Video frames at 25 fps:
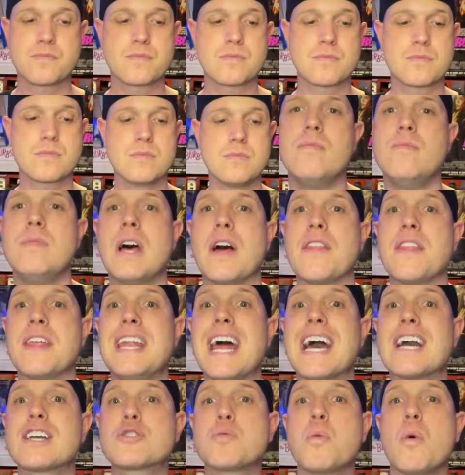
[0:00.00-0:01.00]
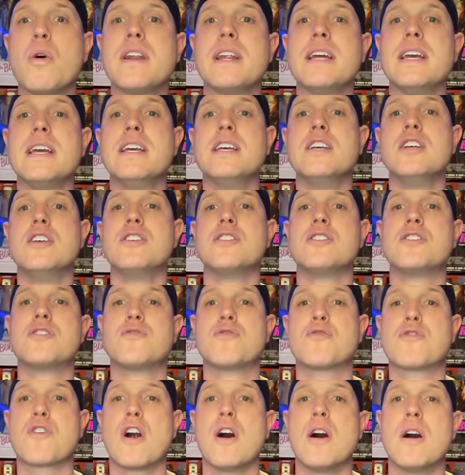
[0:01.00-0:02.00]
Now, the next one is
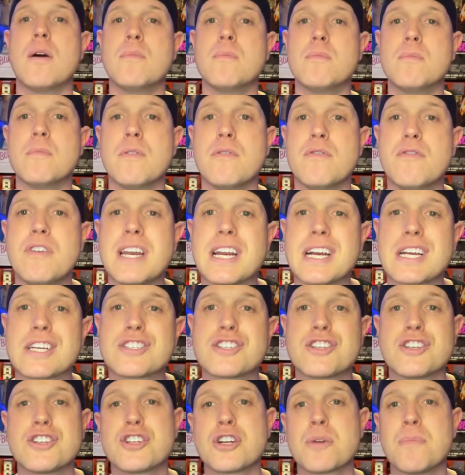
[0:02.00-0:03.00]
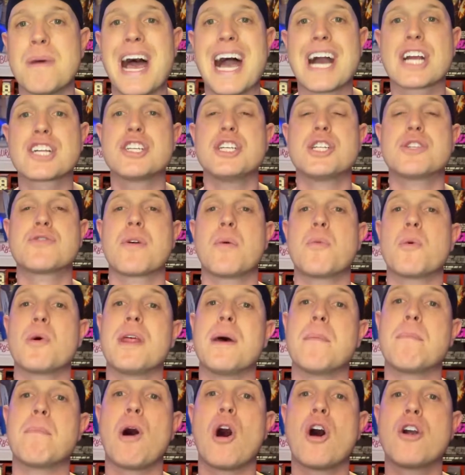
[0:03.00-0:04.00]
from Vinegar Syndrome. Actually, it's from one of
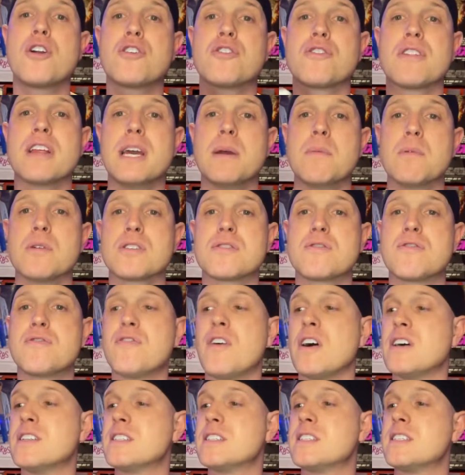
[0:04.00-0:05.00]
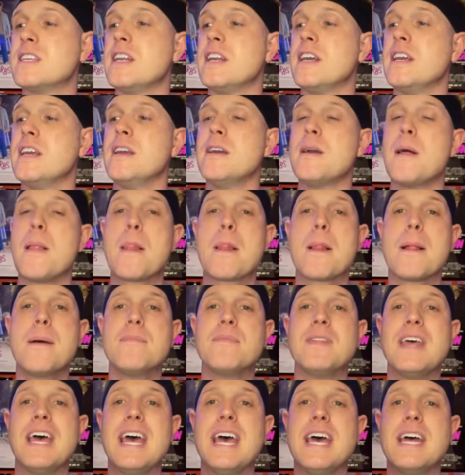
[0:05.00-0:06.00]
their partner labels, Fun City,
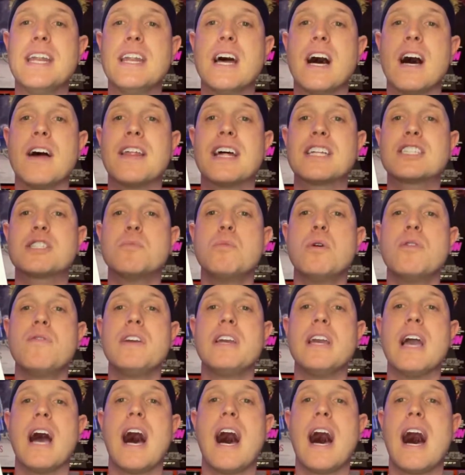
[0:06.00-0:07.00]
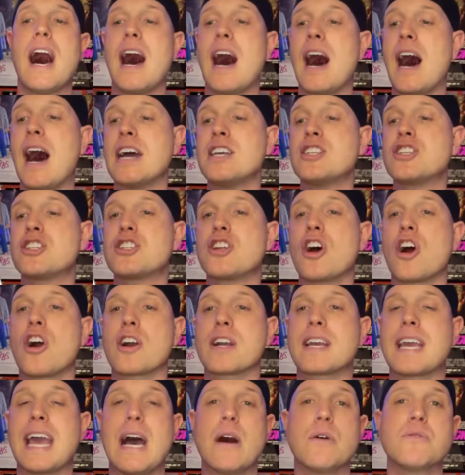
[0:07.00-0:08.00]
and that's a movie I Start
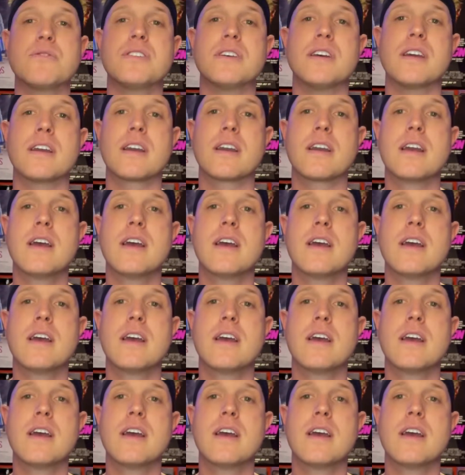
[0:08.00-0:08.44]
Counting.